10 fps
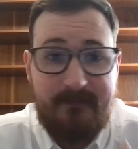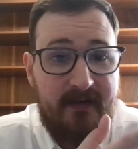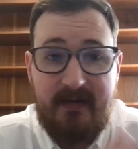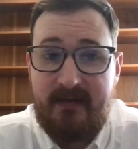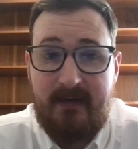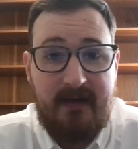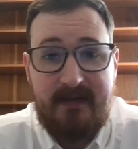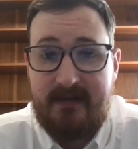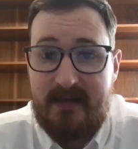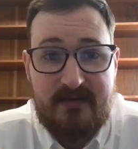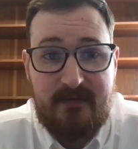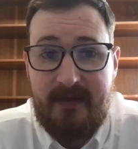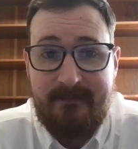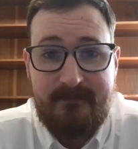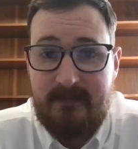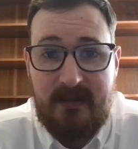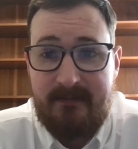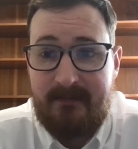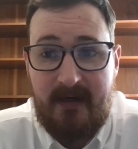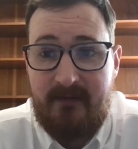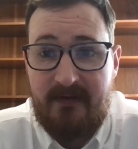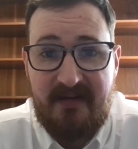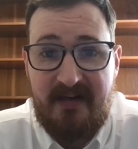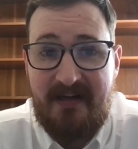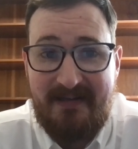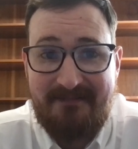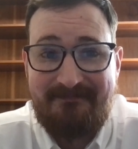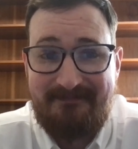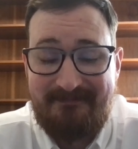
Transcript: I think I think that's great. Uh, I have nothing to add.